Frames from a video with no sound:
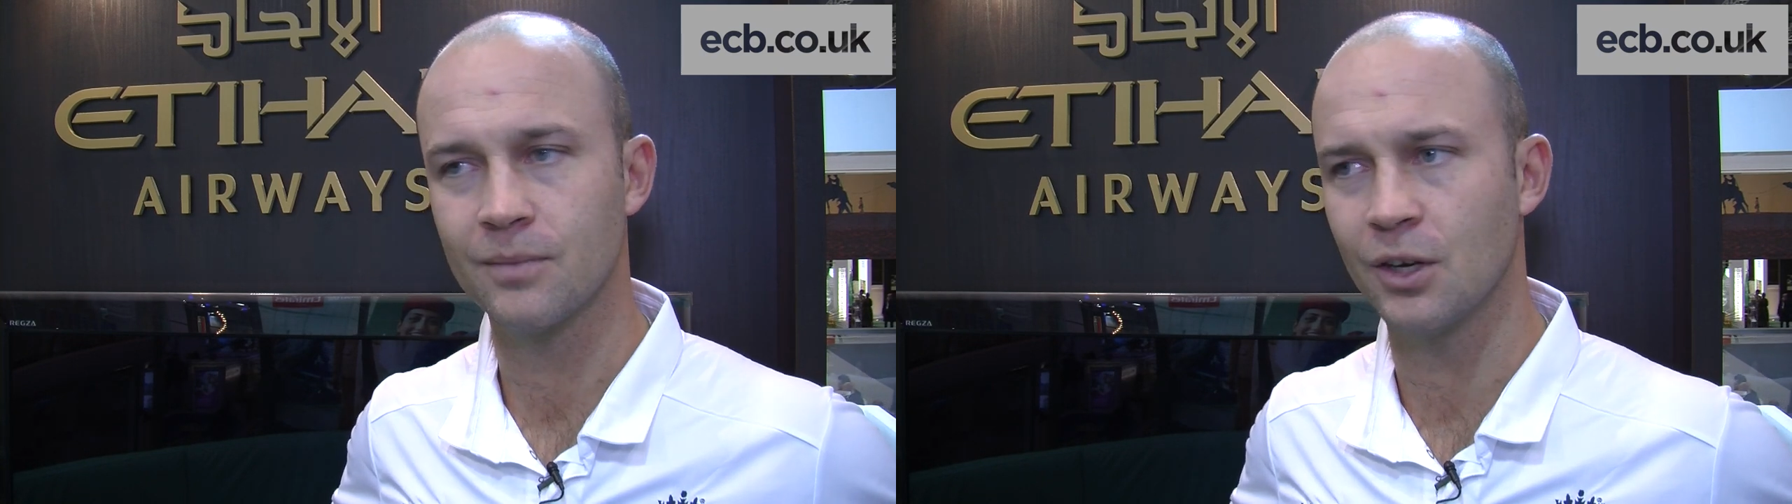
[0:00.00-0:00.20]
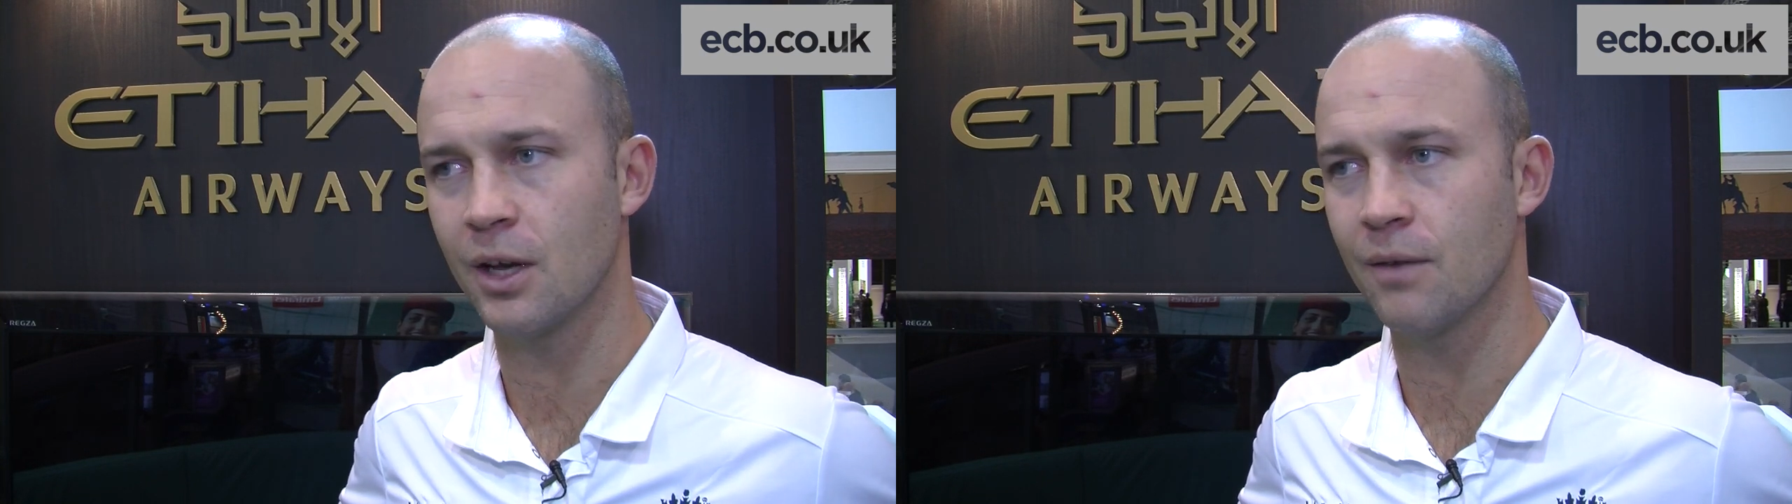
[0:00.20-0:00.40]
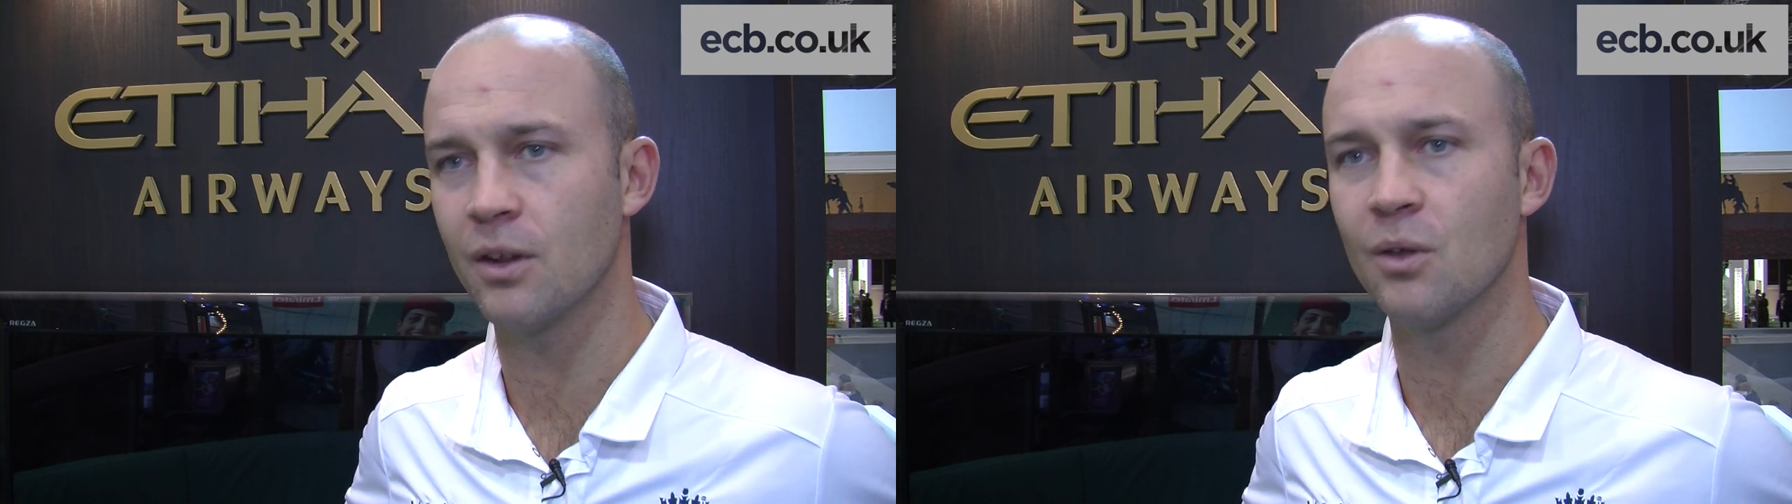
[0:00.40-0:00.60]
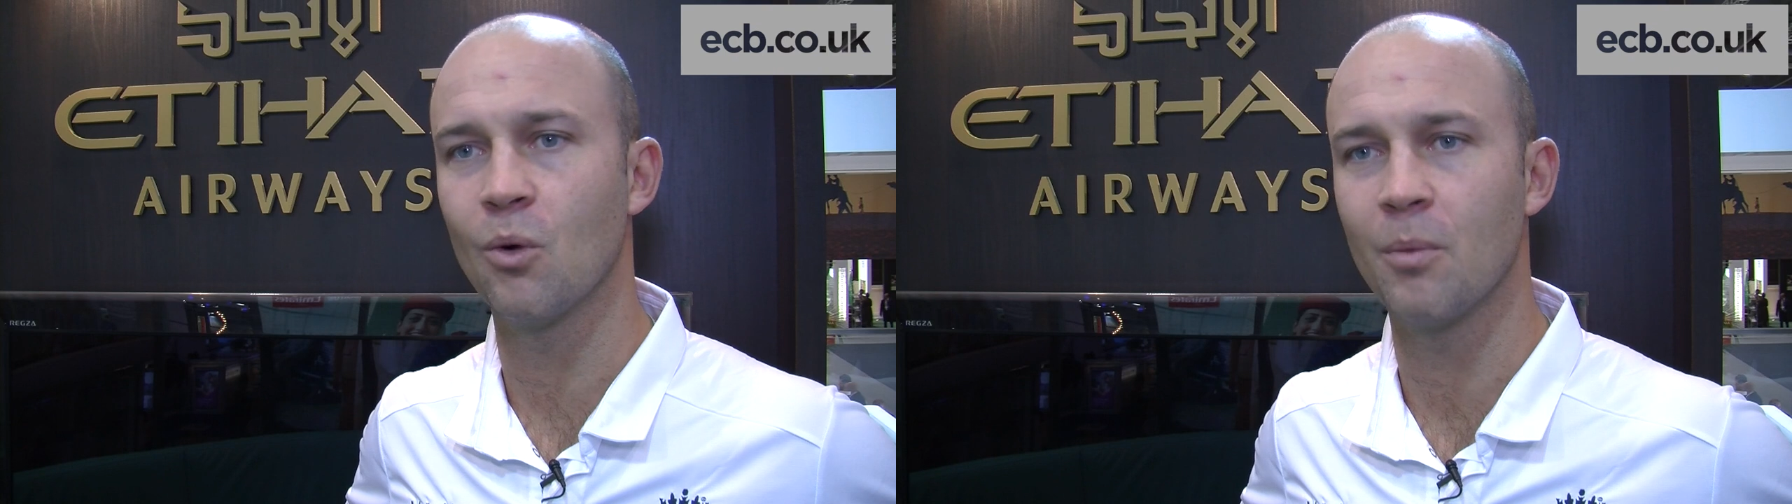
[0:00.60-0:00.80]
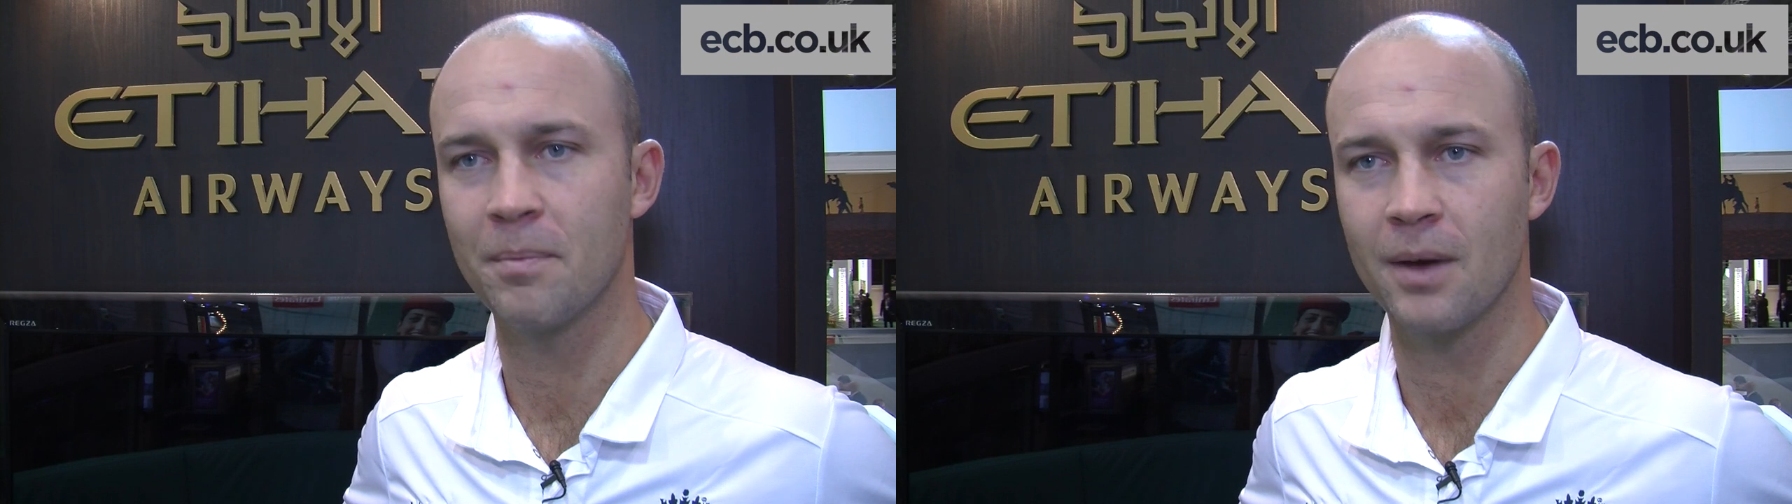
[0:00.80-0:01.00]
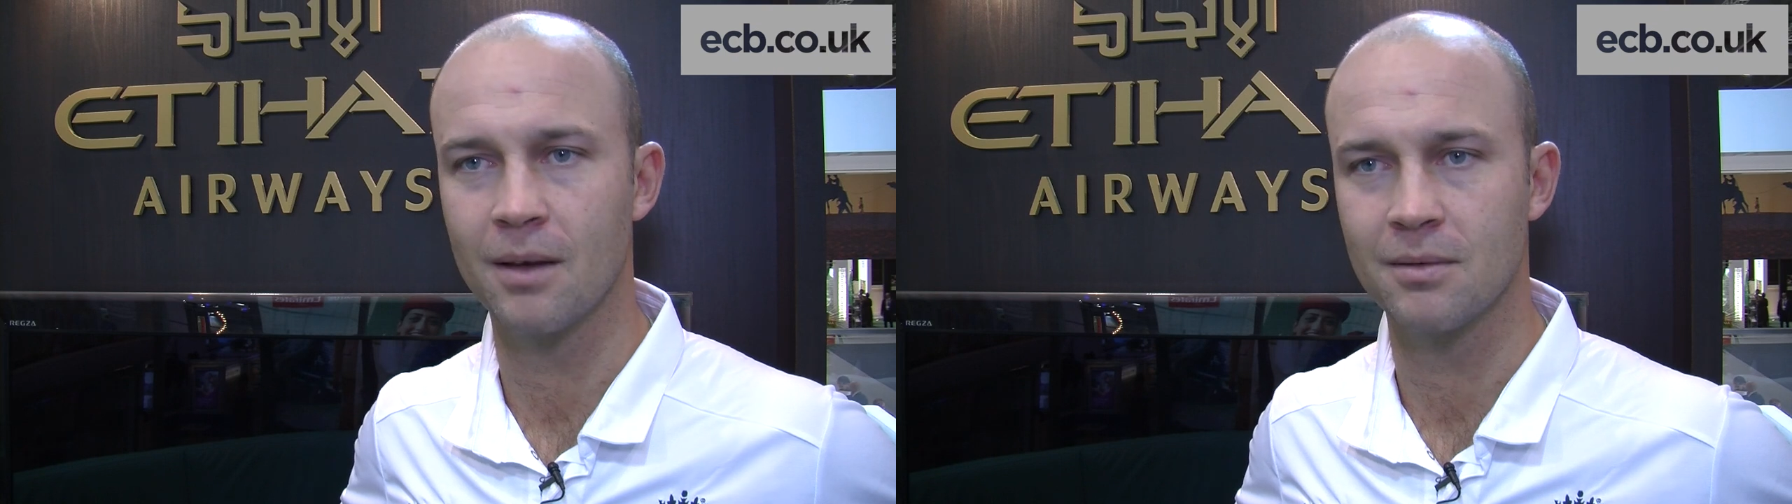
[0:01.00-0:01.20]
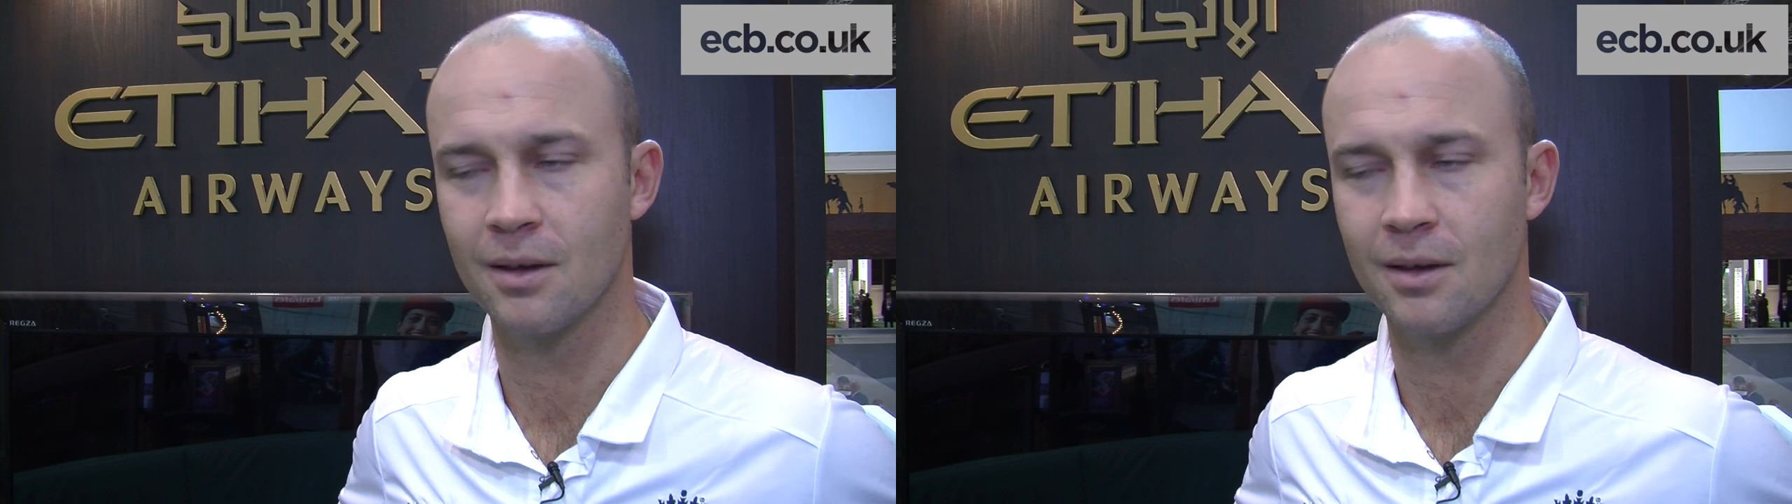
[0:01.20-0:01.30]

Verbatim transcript: You know, even in the warm-up game.